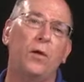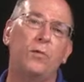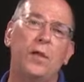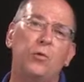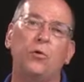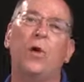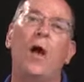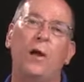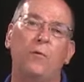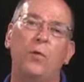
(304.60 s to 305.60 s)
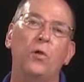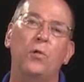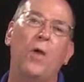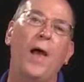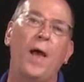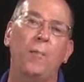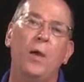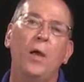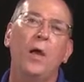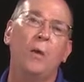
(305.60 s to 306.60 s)
a teacher guide for this lab
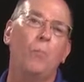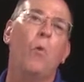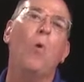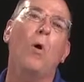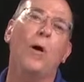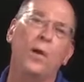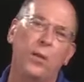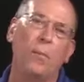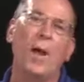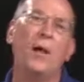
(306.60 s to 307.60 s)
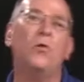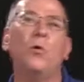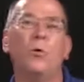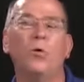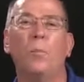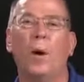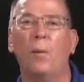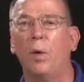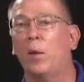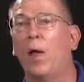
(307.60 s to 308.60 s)
and more in the Pasco
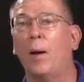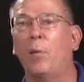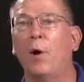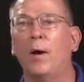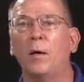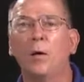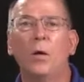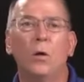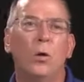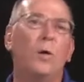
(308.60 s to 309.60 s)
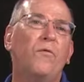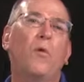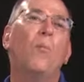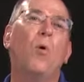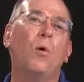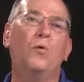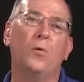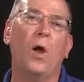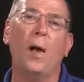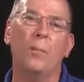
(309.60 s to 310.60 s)
Experiment Library. Look for more
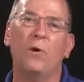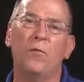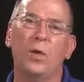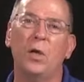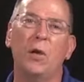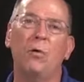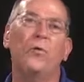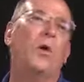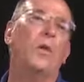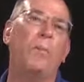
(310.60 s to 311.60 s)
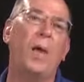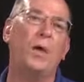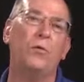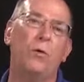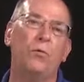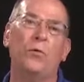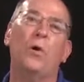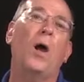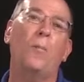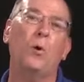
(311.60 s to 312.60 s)
sonometer videos on the Pasco
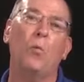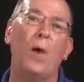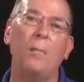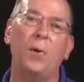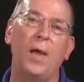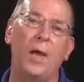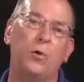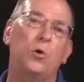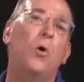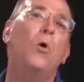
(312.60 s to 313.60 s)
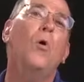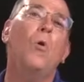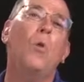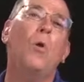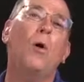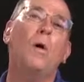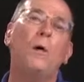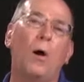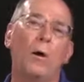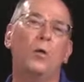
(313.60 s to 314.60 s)
Sonometer webpage
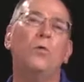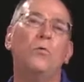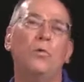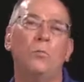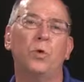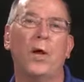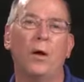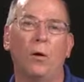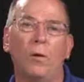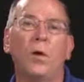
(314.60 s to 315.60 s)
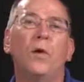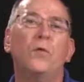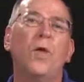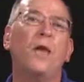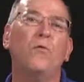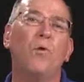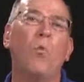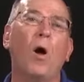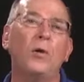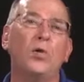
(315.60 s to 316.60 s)
or our YouTube channel. Thanks for
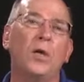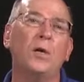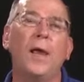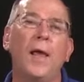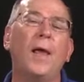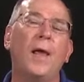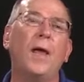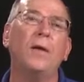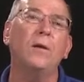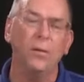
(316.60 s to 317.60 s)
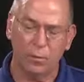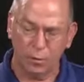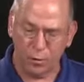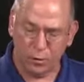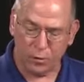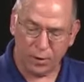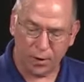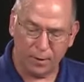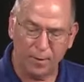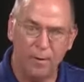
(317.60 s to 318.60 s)
watching and
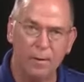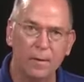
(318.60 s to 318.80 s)
listening.